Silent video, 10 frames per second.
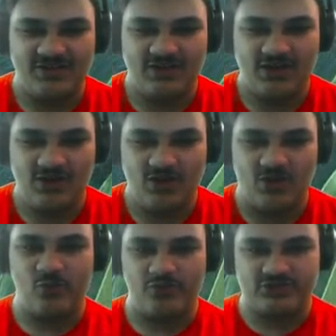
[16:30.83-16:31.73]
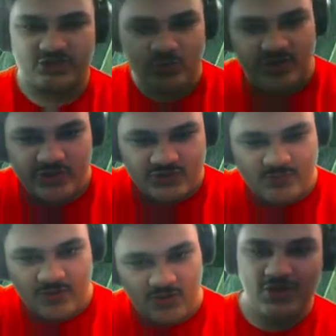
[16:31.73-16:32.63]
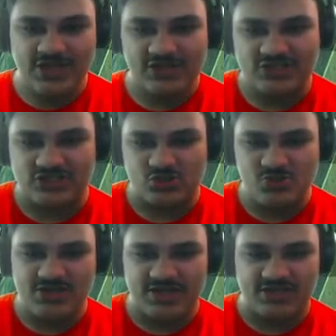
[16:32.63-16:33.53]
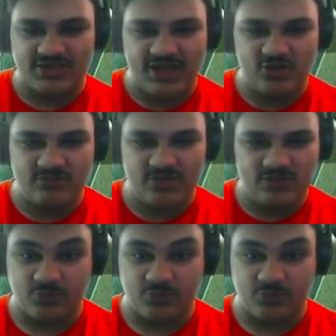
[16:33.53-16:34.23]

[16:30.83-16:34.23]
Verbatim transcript: Oh, forest weather's bow. Oh, and that does 3 like a lino bow?